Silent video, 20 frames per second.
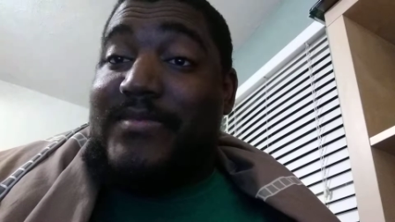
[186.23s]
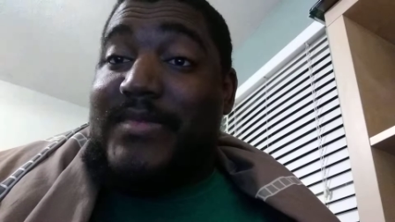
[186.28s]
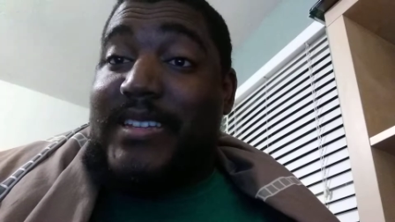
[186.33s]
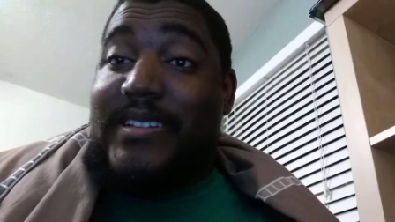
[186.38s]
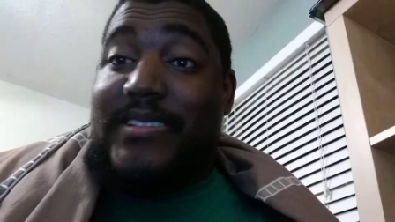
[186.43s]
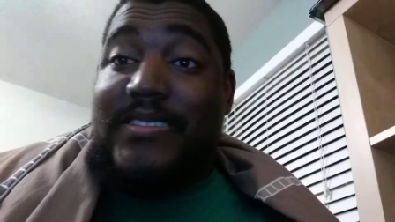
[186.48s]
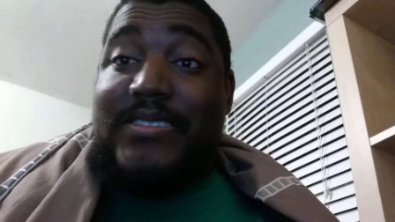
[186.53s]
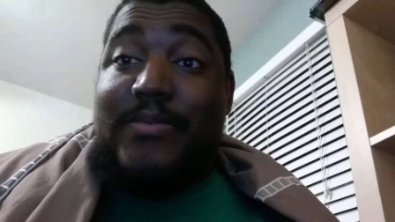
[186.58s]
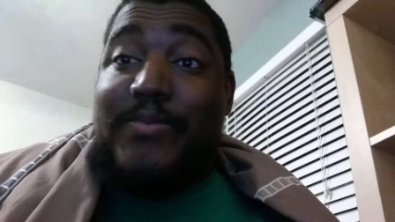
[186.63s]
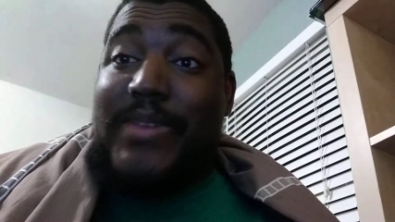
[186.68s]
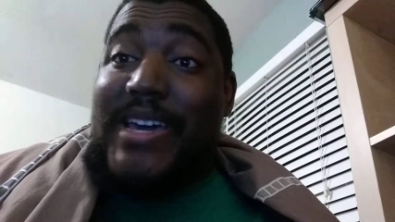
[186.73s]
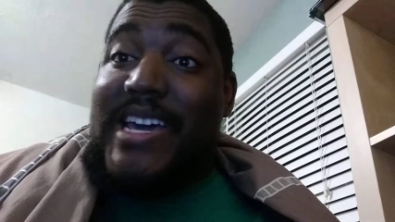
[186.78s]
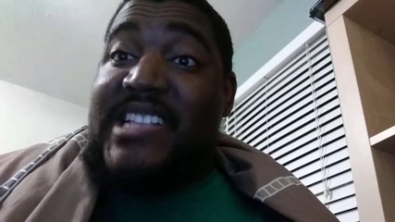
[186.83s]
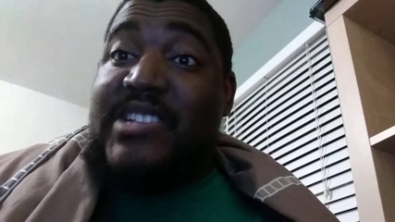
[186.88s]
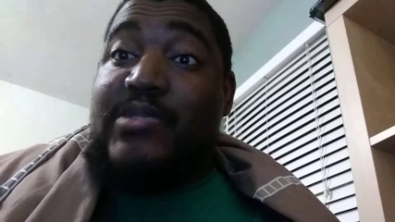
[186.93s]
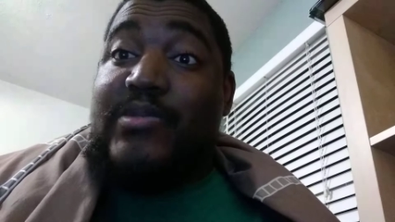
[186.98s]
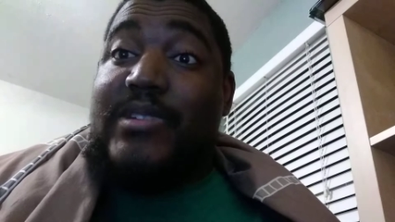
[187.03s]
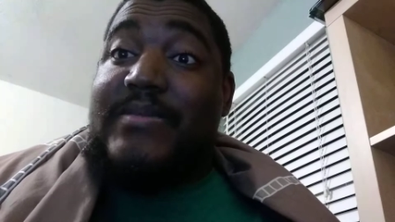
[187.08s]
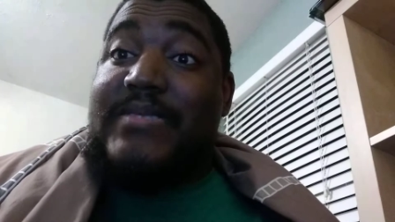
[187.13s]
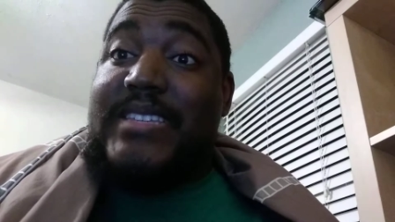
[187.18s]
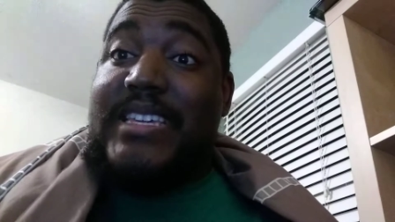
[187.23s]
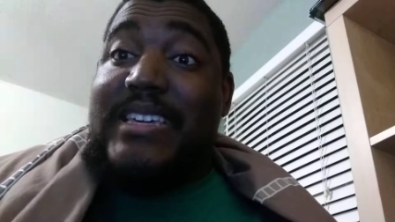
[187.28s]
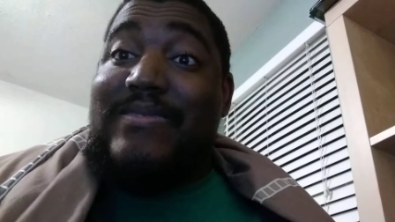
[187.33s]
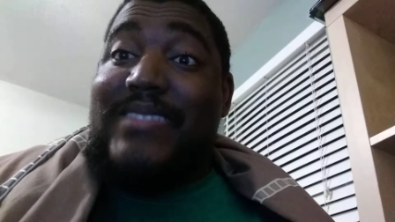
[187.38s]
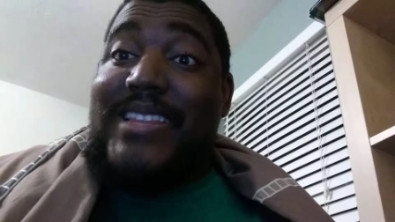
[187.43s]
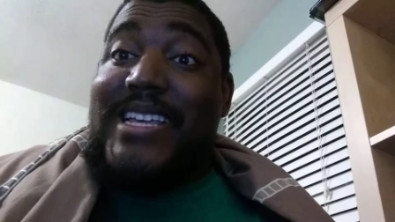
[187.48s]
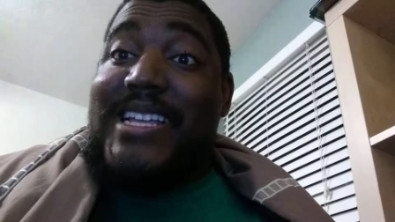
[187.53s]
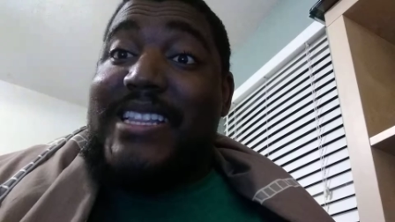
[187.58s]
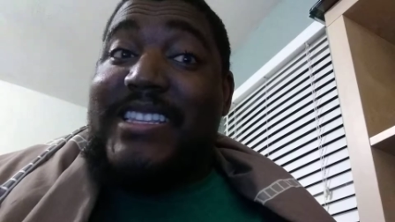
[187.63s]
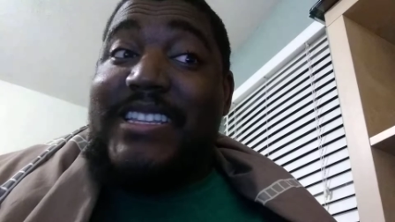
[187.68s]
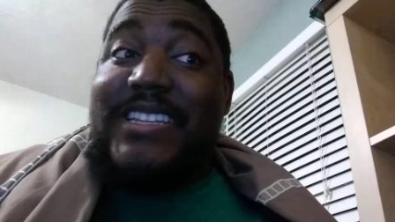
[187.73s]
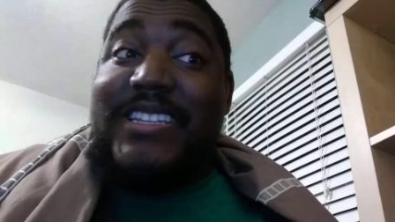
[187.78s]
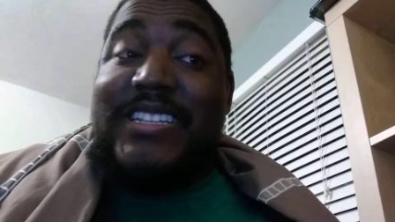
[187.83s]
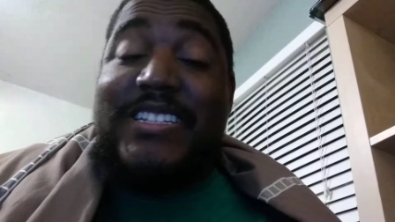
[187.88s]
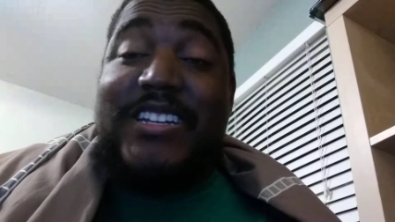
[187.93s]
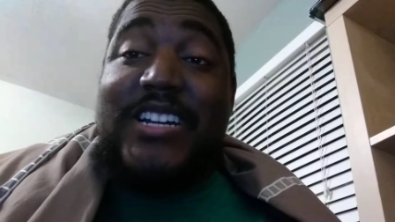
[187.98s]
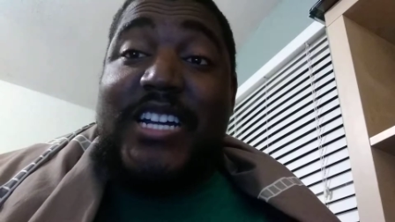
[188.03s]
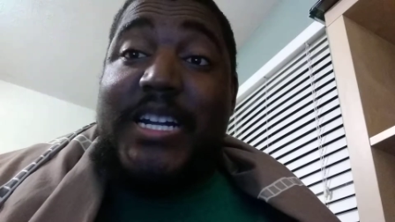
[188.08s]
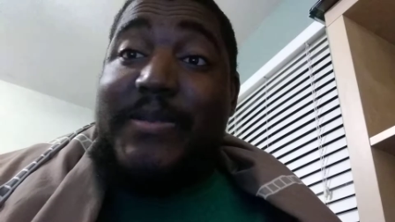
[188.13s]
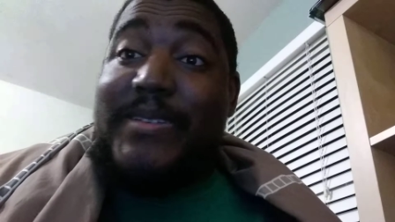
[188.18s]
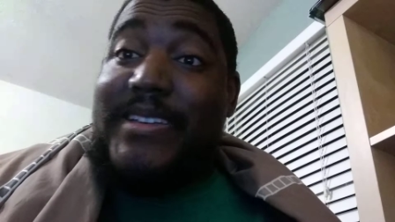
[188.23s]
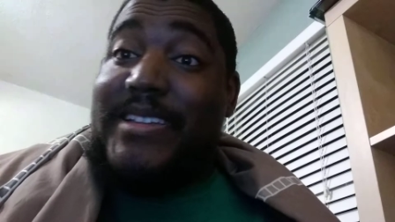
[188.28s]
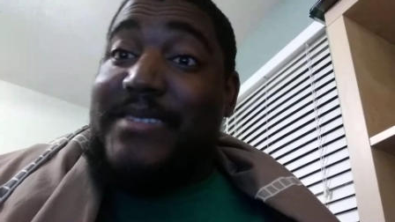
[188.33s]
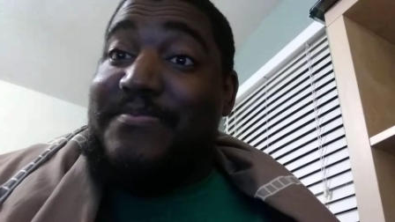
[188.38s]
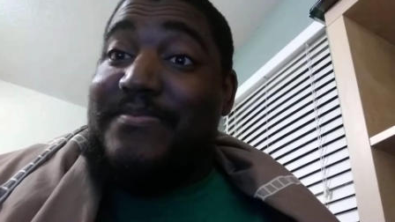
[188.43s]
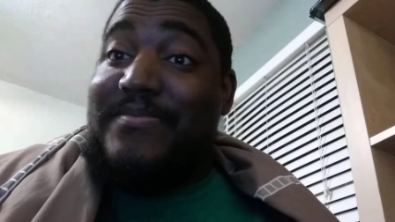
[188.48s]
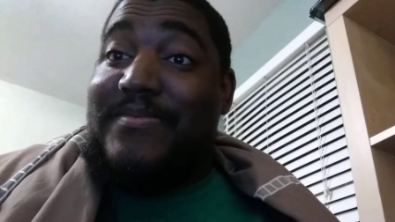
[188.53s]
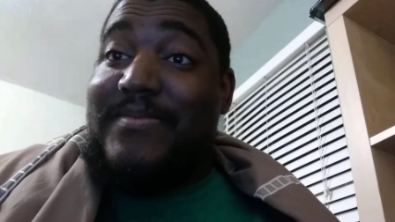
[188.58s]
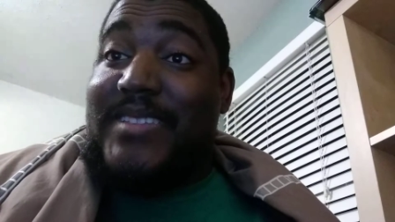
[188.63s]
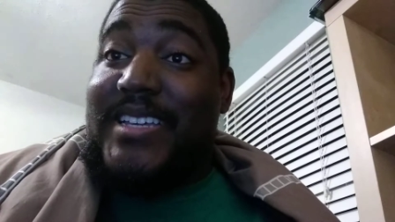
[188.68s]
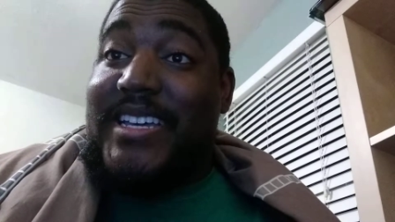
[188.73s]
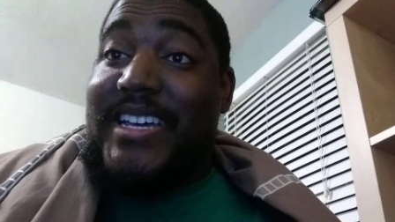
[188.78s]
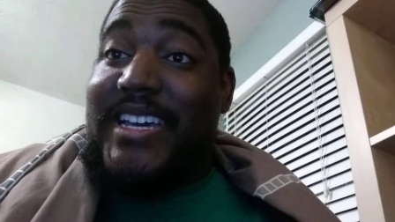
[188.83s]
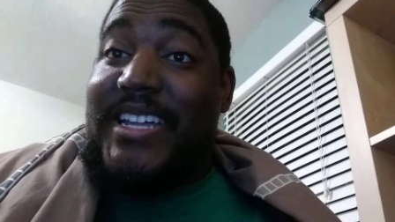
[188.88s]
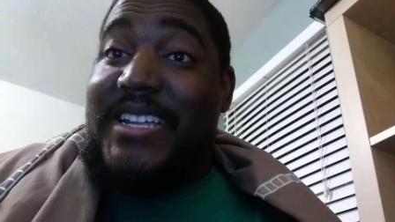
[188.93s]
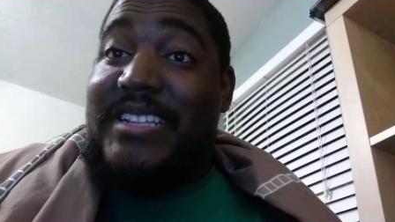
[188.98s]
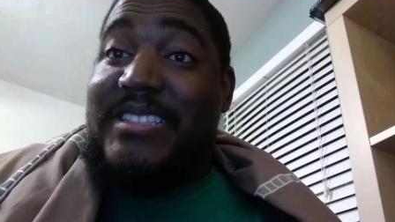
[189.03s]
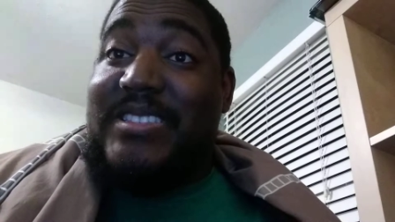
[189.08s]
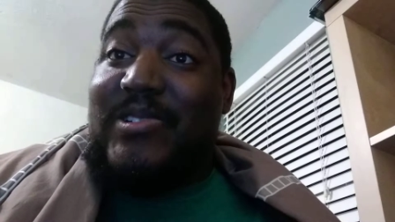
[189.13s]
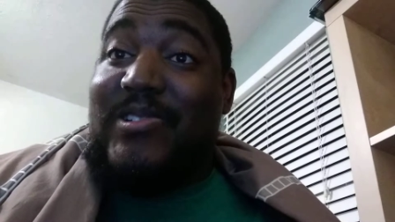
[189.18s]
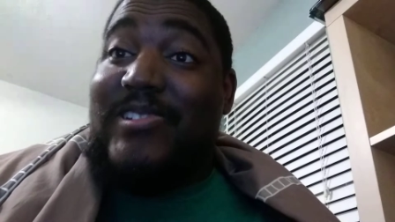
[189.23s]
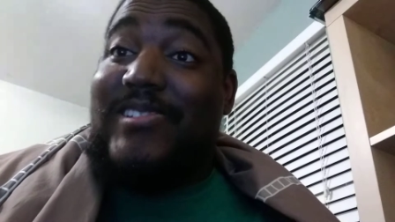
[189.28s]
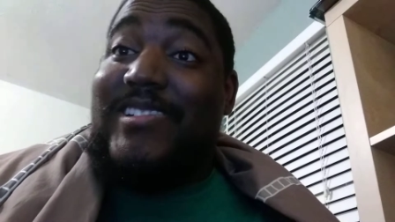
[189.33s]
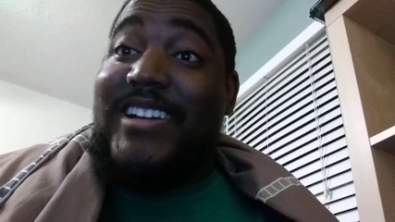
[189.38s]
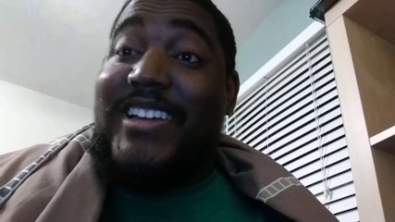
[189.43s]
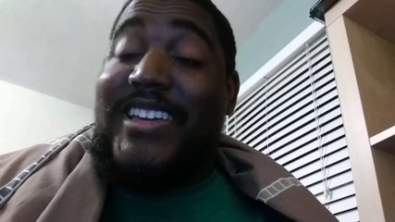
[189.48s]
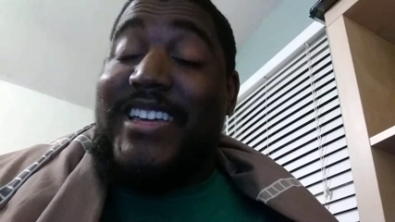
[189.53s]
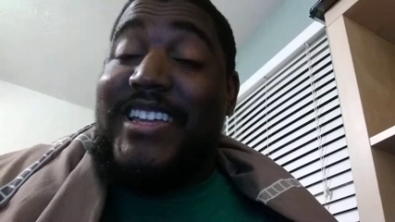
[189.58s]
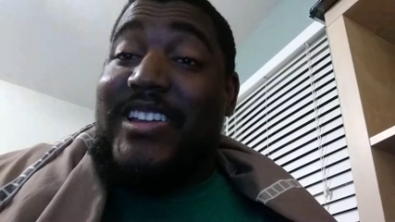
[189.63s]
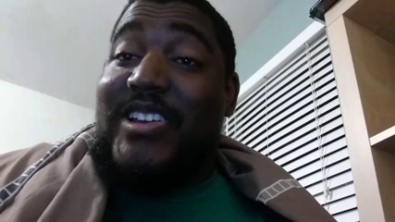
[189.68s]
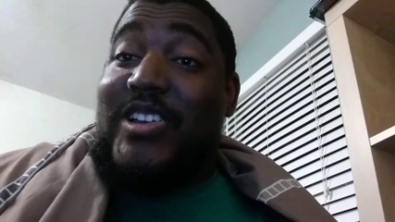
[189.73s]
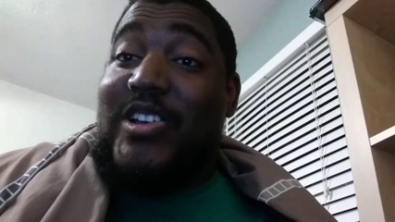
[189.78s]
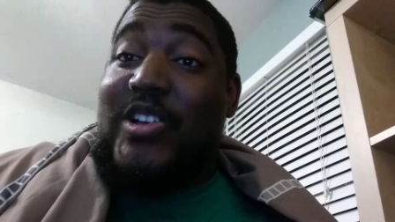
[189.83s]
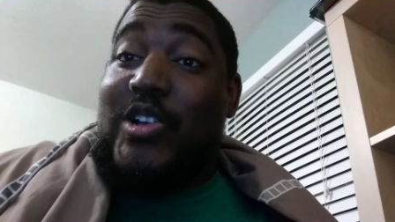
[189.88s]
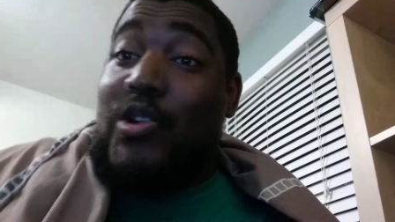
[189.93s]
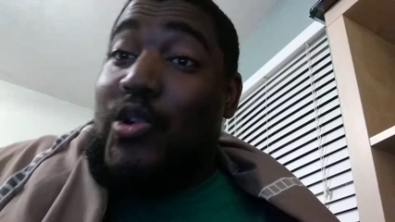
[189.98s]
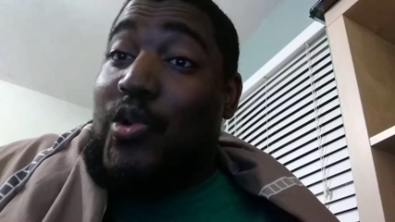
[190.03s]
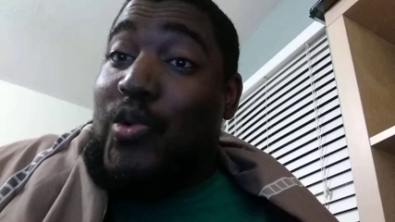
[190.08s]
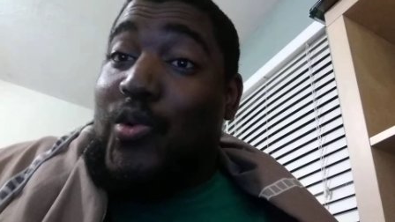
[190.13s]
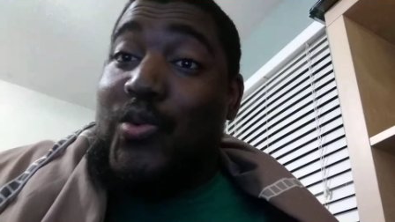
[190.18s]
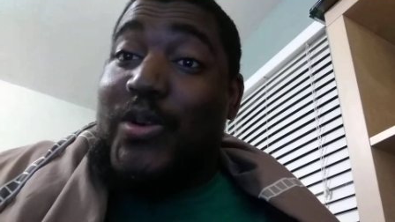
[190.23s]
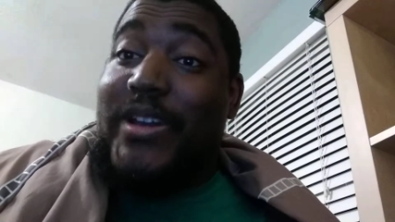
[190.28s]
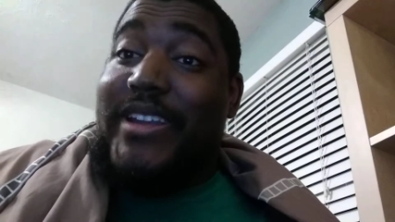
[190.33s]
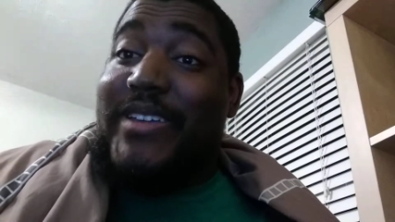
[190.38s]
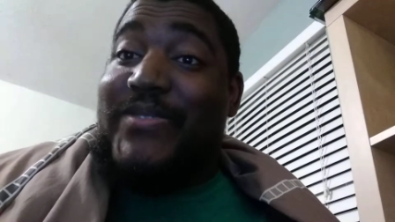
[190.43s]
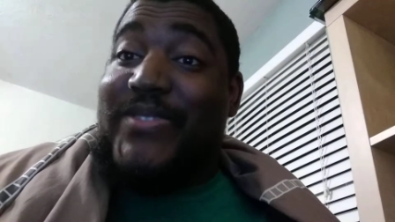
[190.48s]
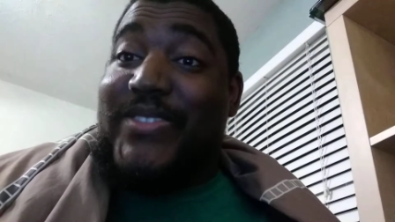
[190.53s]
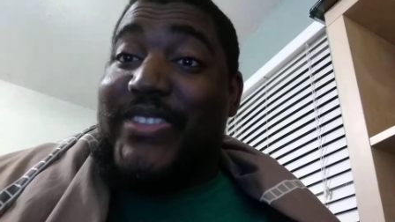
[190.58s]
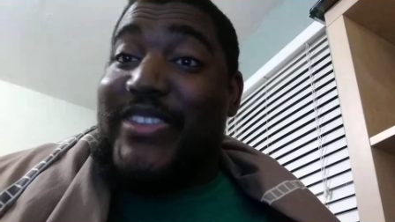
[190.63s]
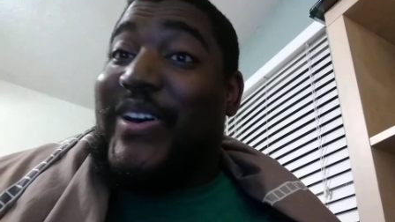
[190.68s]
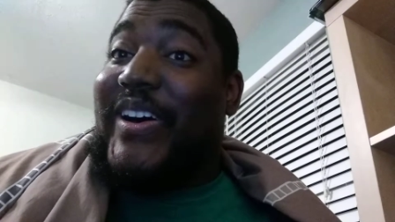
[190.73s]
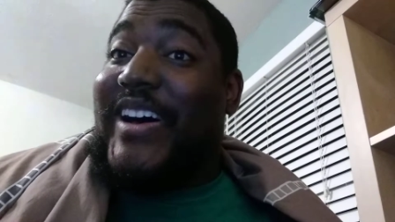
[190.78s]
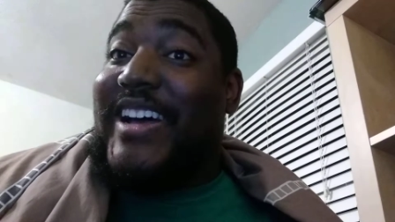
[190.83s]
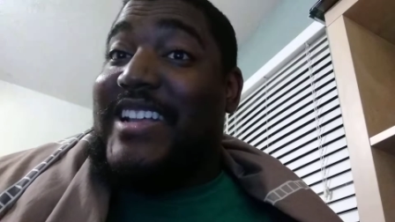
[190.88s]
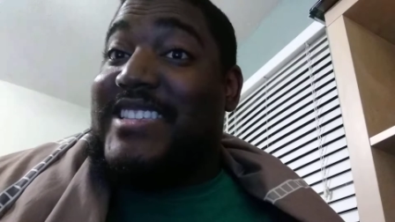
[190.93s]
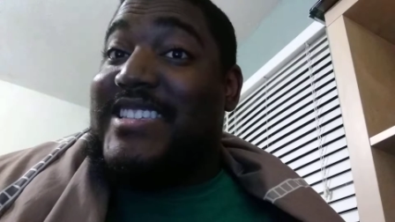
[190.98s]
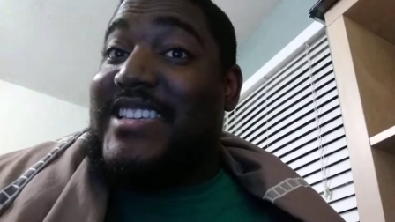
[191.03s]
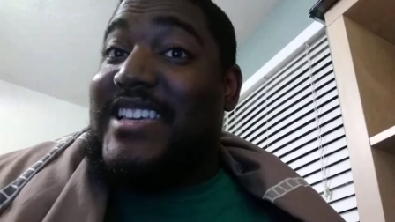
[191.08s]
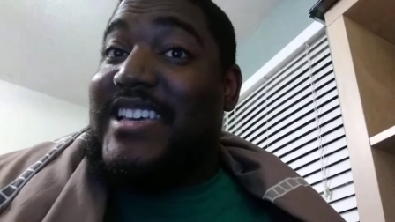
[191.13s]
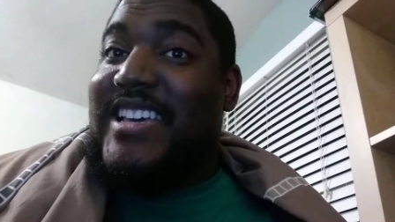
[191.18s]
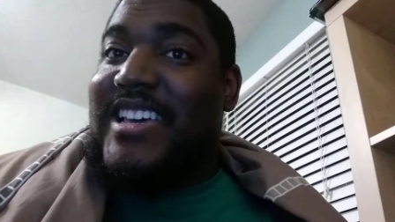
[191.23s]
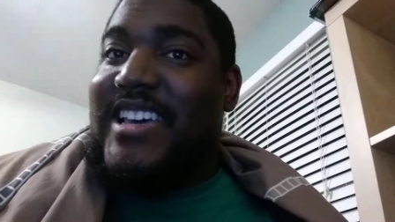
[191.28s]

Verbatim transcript: there's a Pac-12 team left in the tournament, and it's Oregon. Who would have thought?